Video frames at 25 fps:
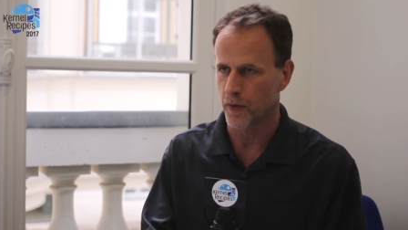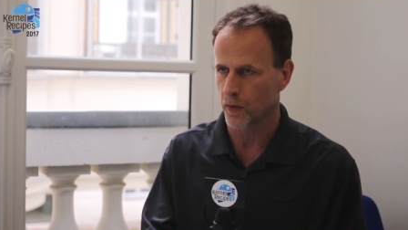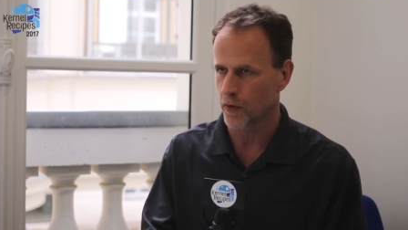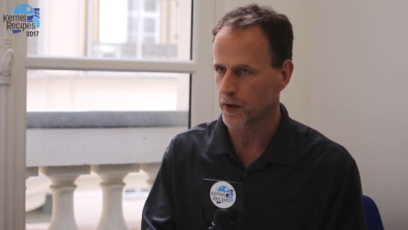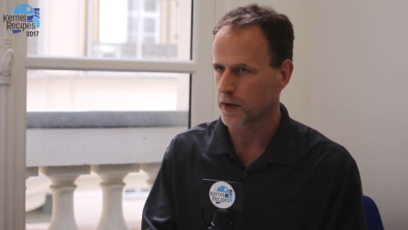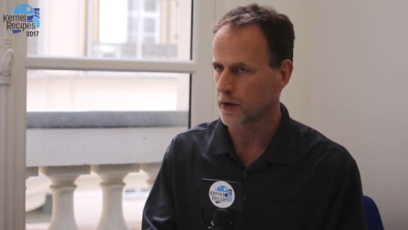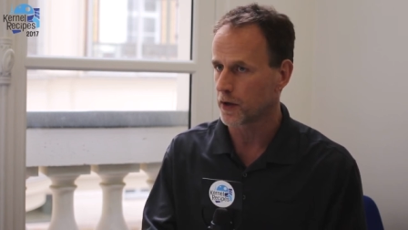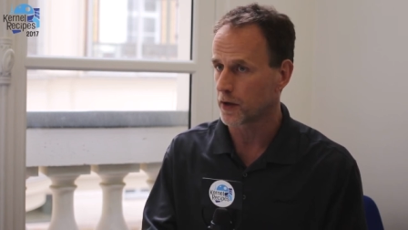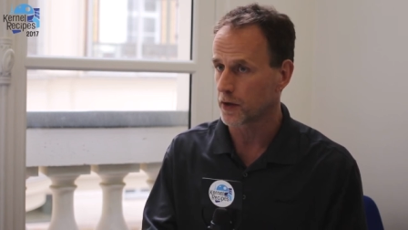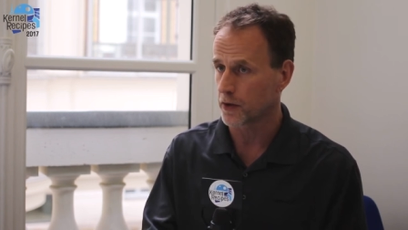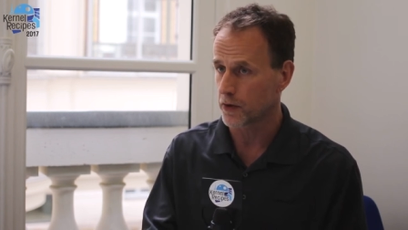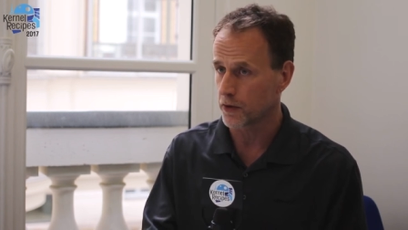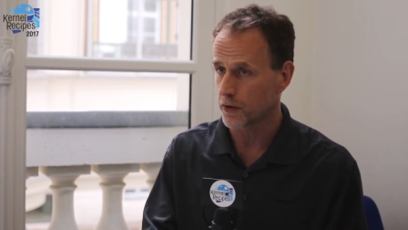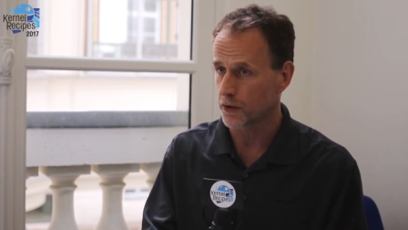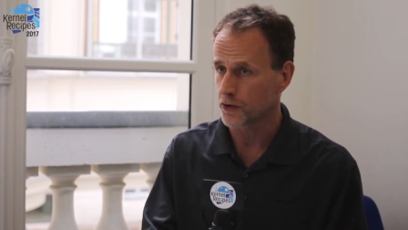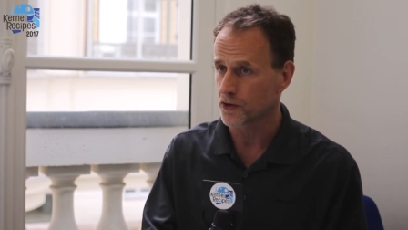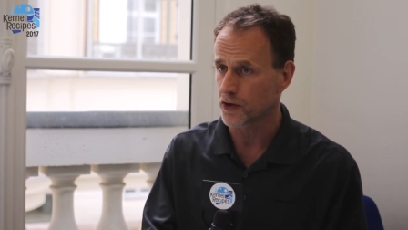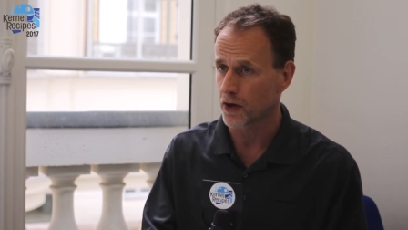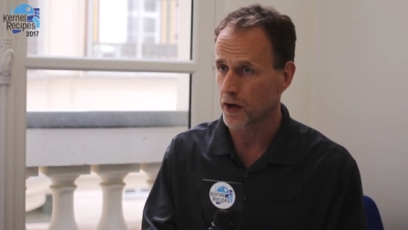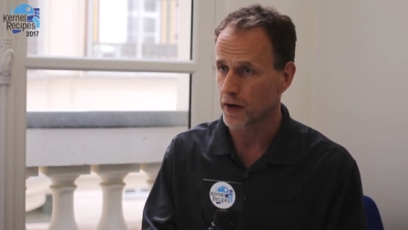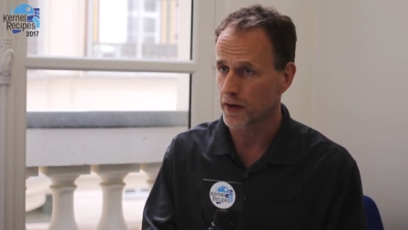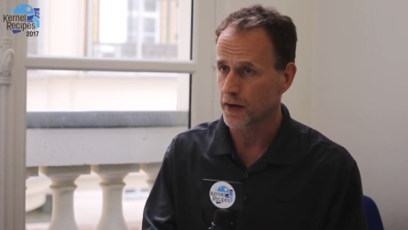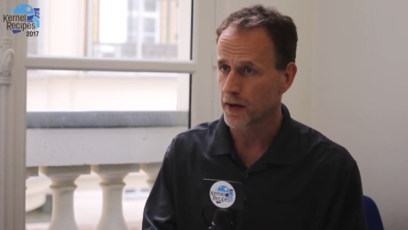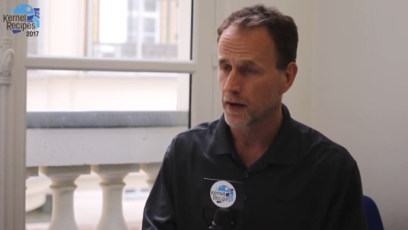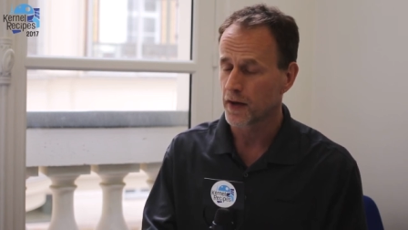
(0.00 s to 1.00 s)
working on Kernel
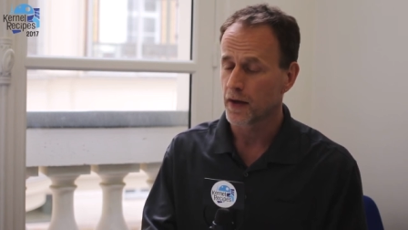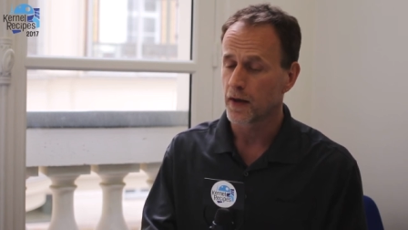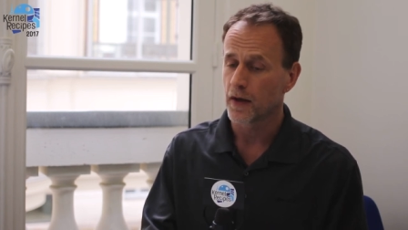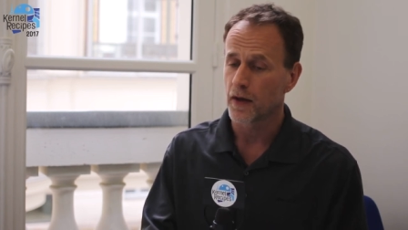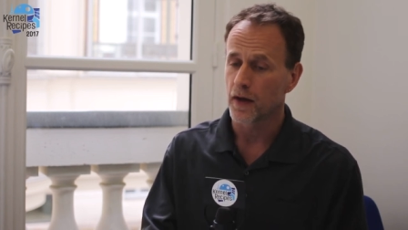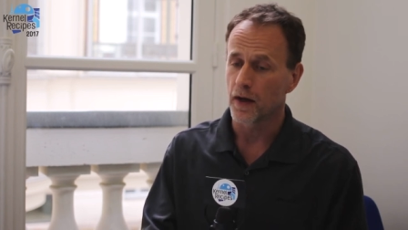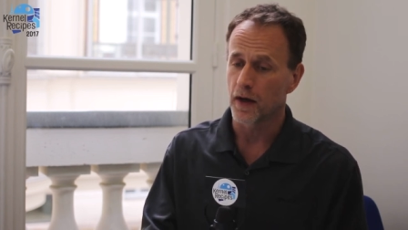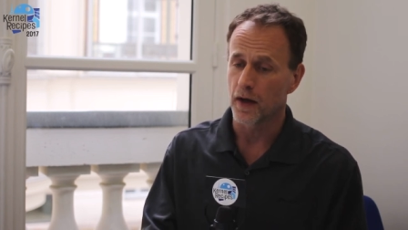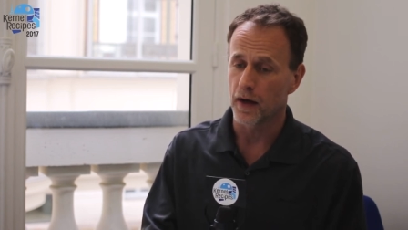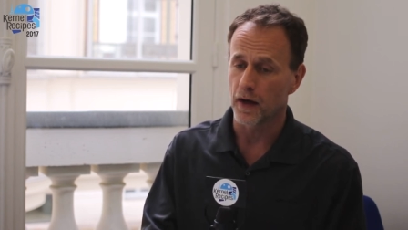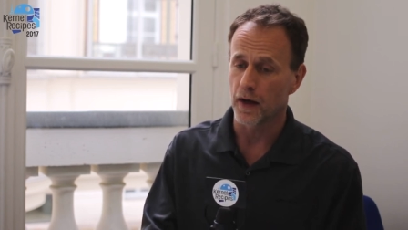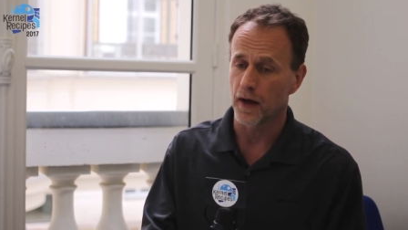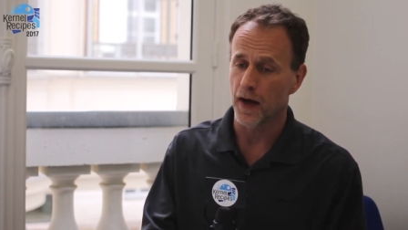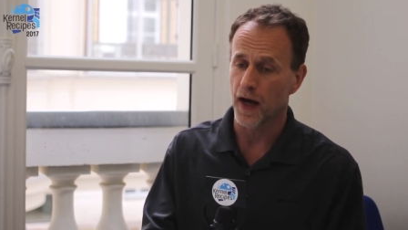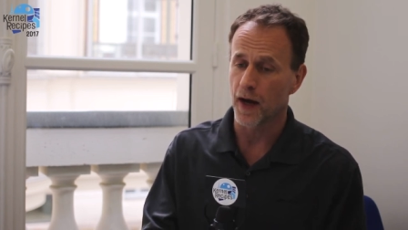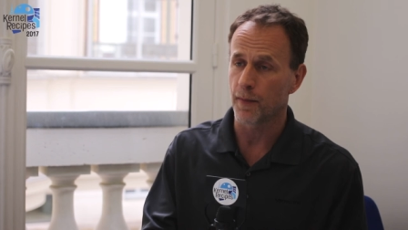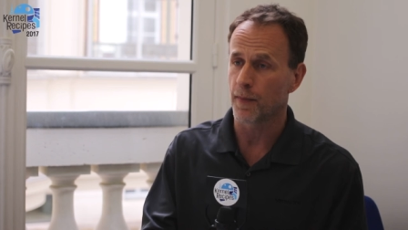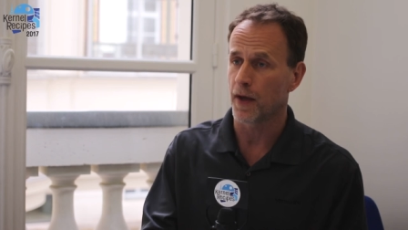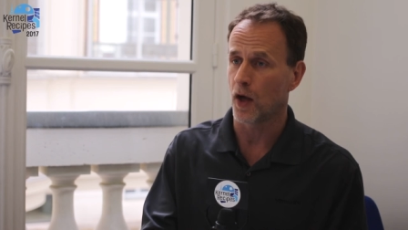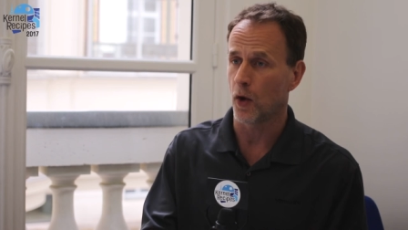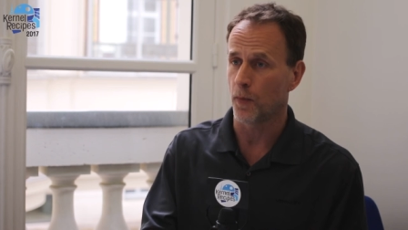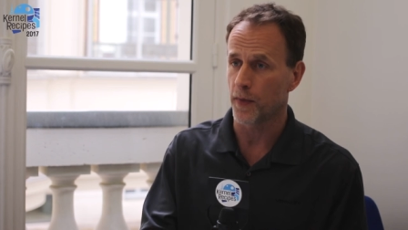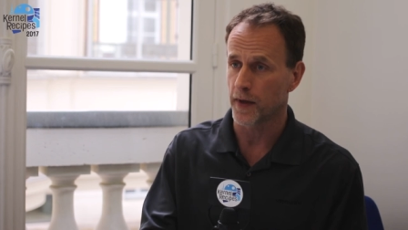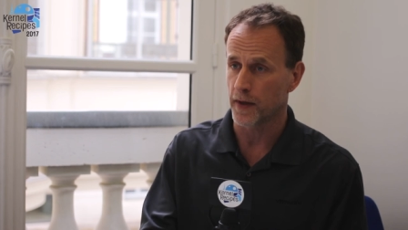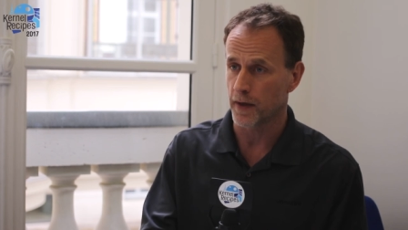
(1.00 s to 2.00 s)
Shark uh, I'm
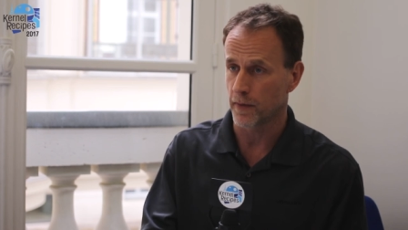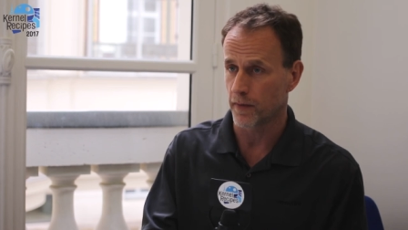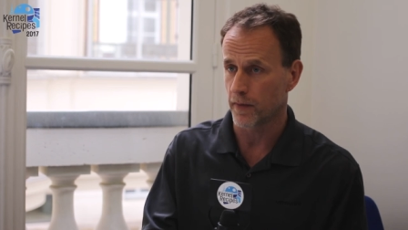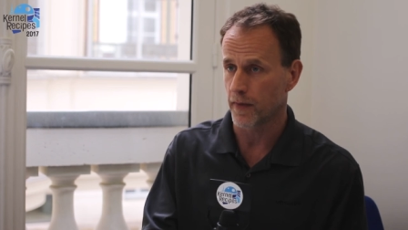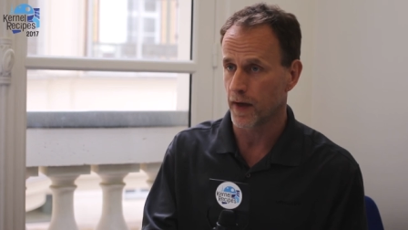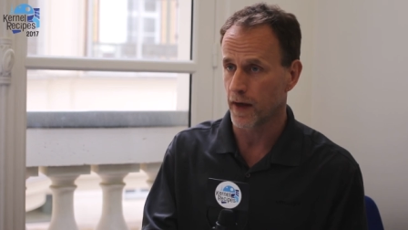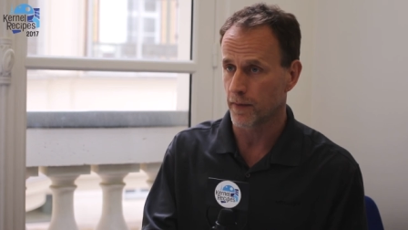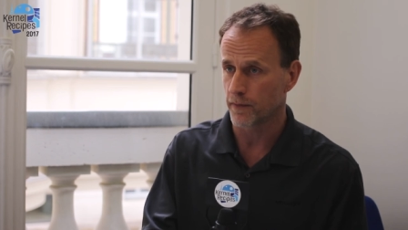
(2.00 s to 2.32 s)
helping him.